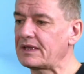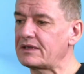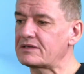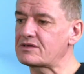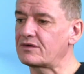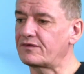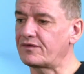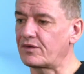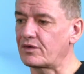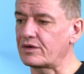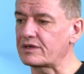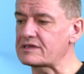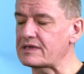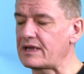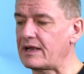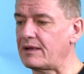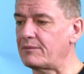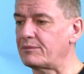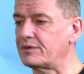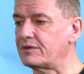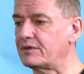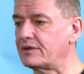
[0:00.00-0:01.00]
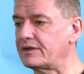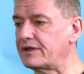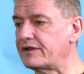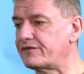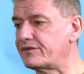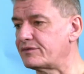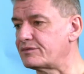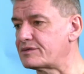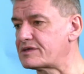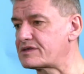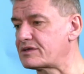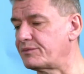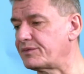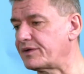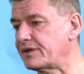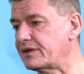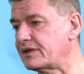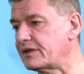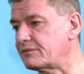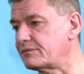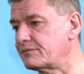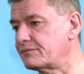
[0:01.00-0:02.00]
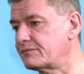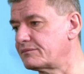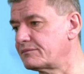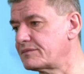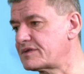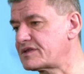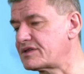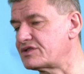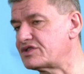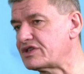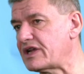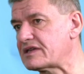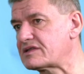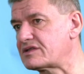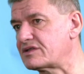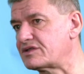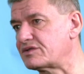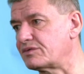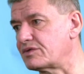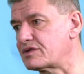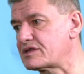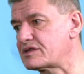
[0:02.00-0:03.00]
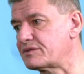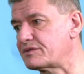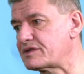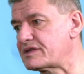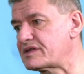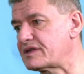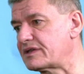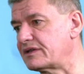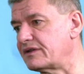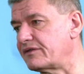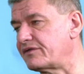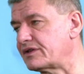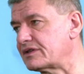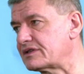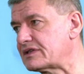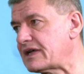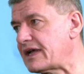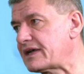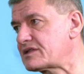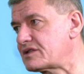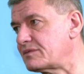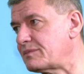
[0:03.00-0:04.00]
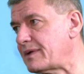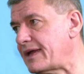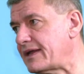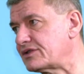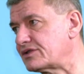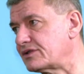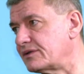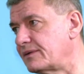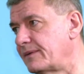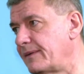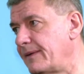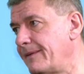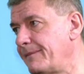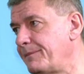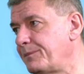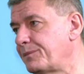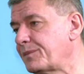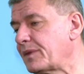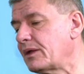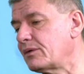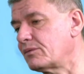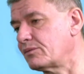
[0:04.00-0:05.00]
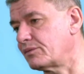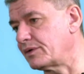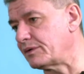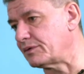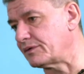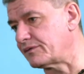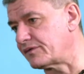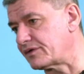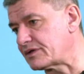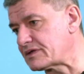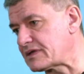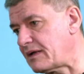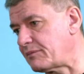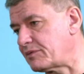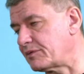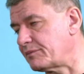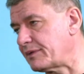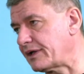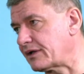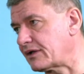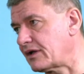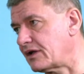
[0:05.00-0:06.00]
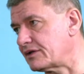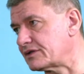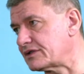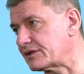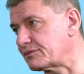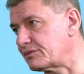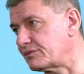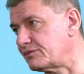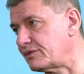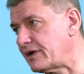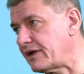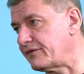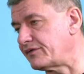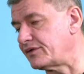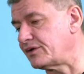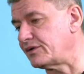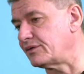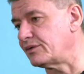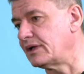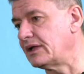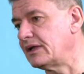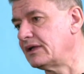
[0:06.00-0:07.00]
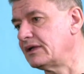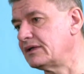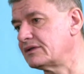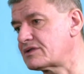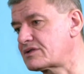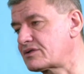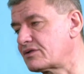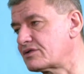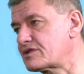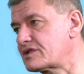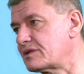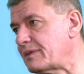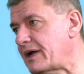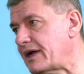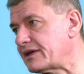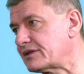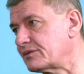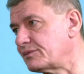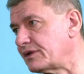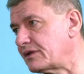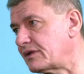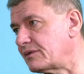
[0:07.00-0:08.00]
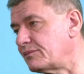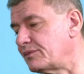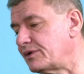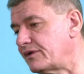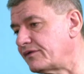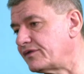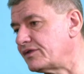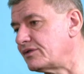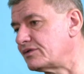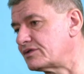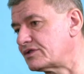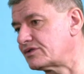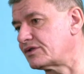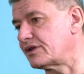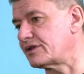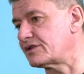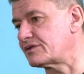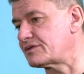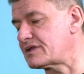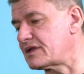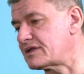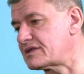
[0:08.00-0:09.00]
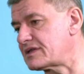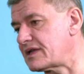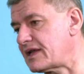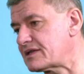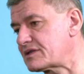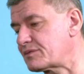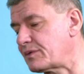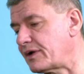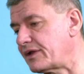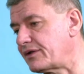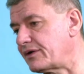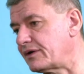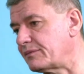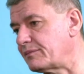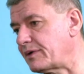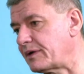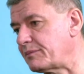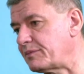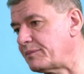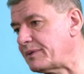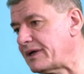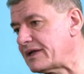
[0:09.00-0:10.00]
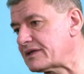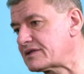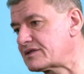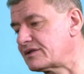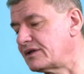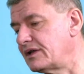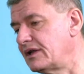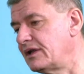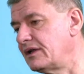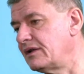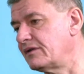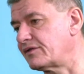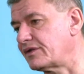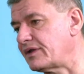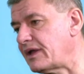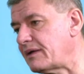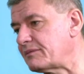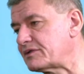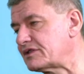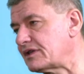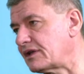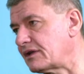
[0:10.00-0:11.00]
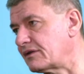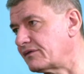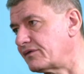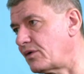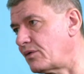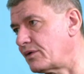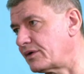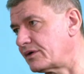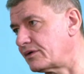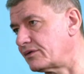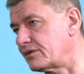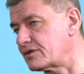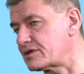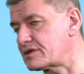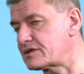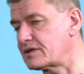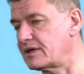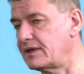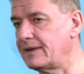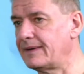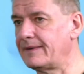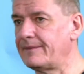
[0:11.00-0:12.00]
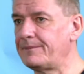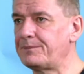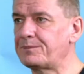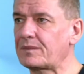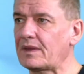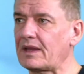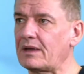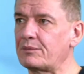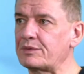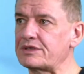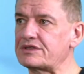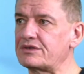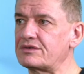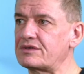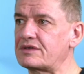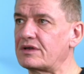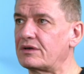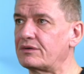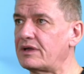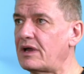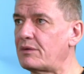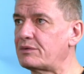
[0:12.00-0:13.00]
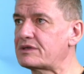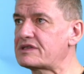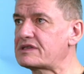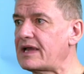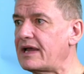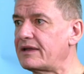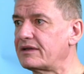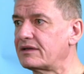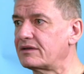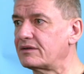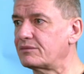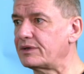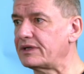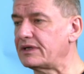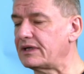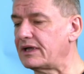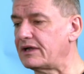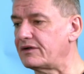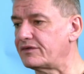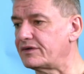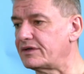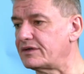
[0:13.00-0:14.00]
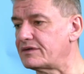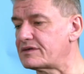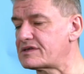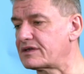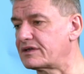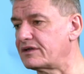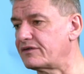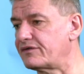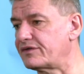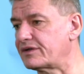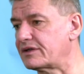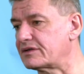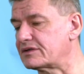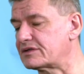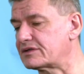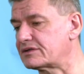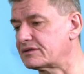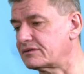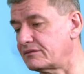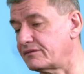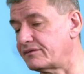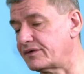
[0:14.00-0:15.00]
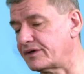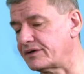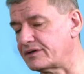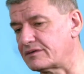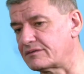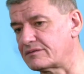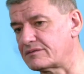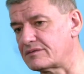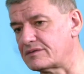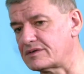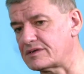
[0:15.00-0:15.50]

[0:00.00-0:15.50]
So, for example, if it was something that suggested to us there was a significant tax dimension, we would, for example, make contact with Revenue, discuss the matter with them with a view to trying to assess whether it might be best for them to take it forward or us. And we do, though, notwithstanding that we have a significant, very